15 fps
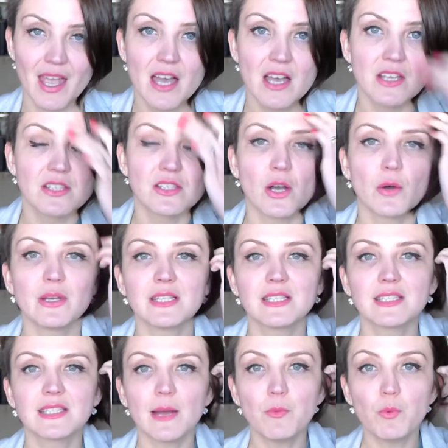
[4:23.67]
So in
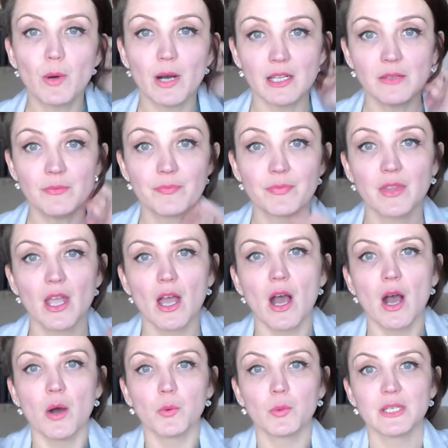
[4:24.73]
step 1,
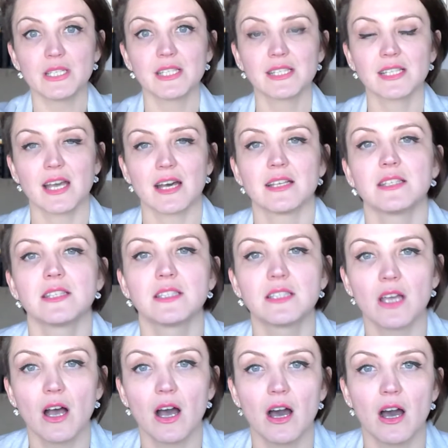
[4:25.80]
we discussed
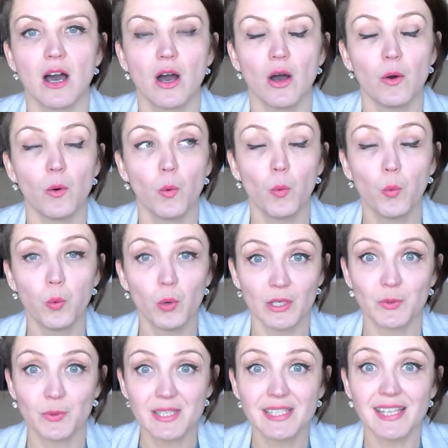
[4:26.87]

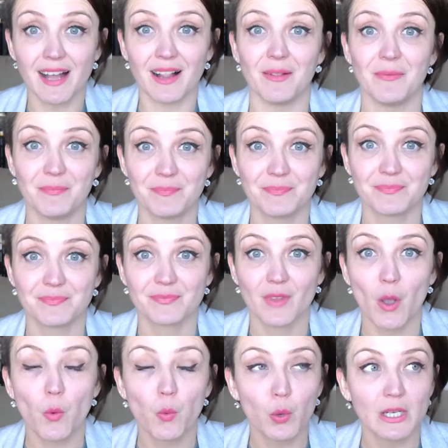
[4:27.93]
what we sell,
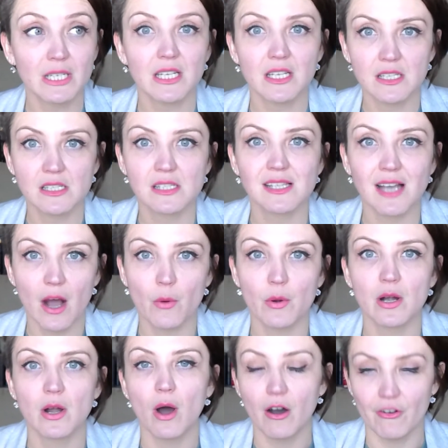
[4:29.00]
what is
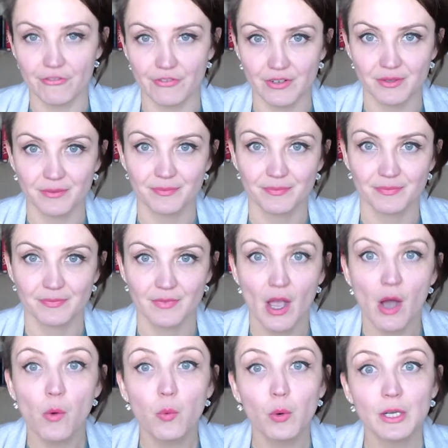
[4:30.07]
our offer,
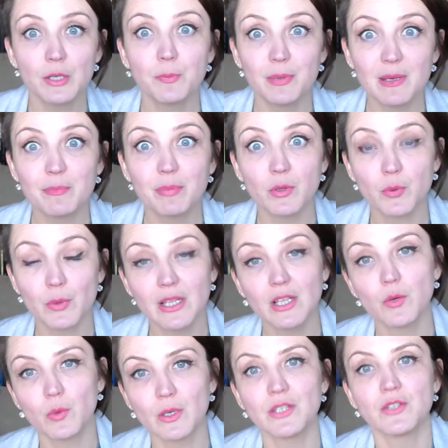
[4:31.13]
what people
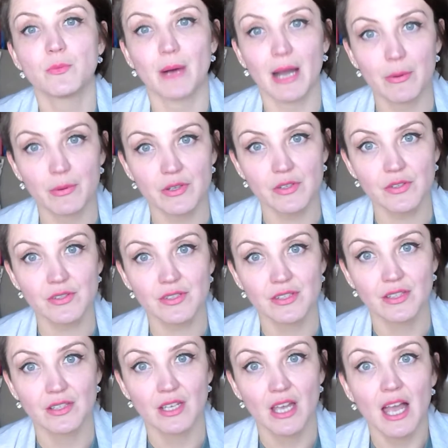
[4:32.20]
really want to buy with us,
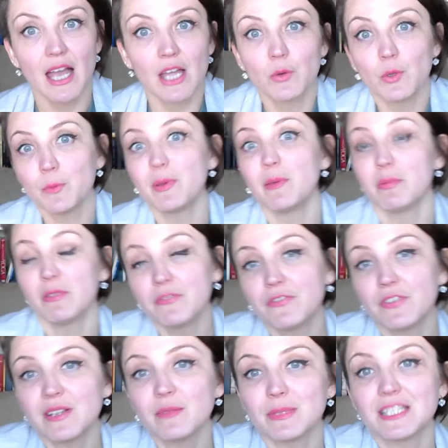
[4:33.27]
and what people
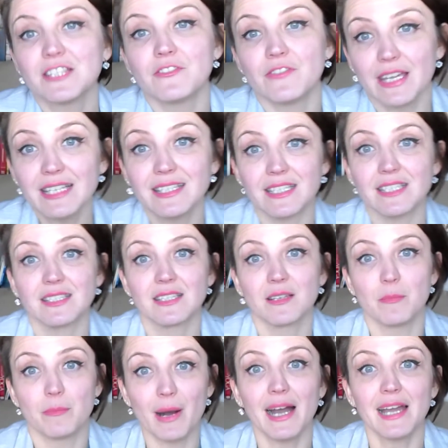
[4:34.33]
feel motivated
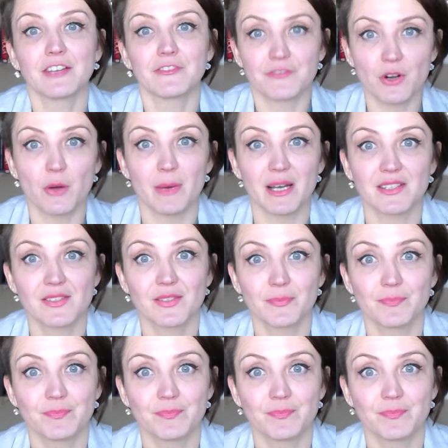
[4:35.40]
buying from us.